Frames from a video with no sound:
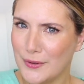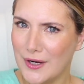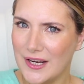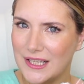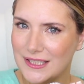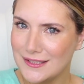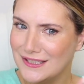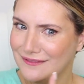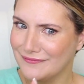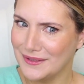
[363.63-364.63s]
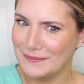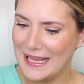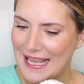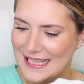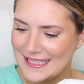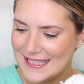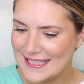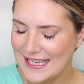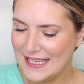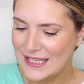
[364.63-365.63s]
product from my hands.